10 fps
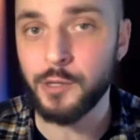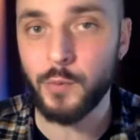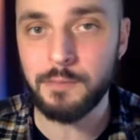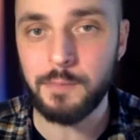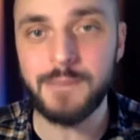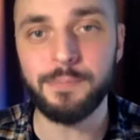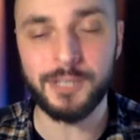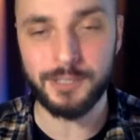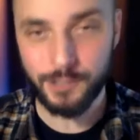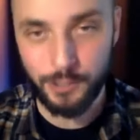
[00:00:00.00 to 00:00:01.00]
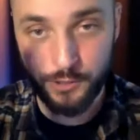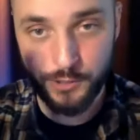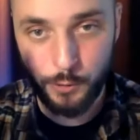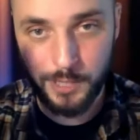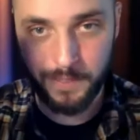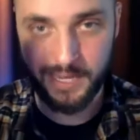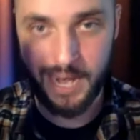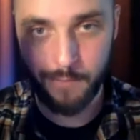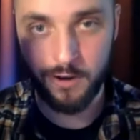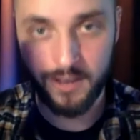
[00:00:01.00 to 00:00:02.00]
You're with people, and so you just hold up a
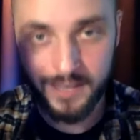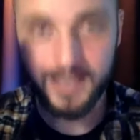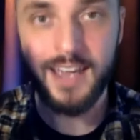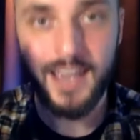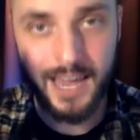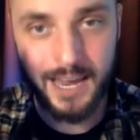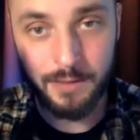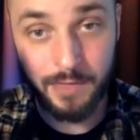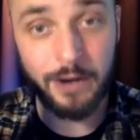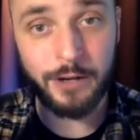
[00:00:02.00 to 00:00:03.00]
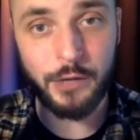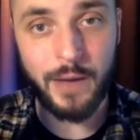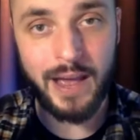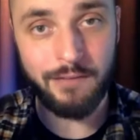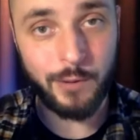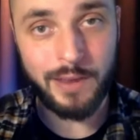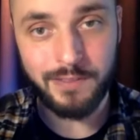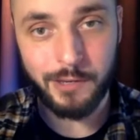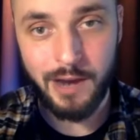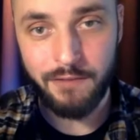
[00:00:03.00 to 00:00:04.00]
camera, and there you have your
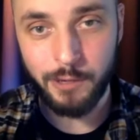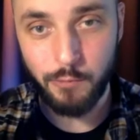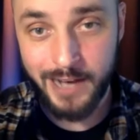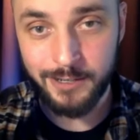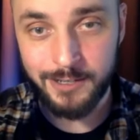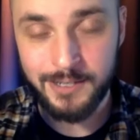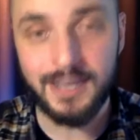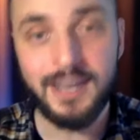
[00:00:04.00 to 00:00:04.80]
ethnographic record.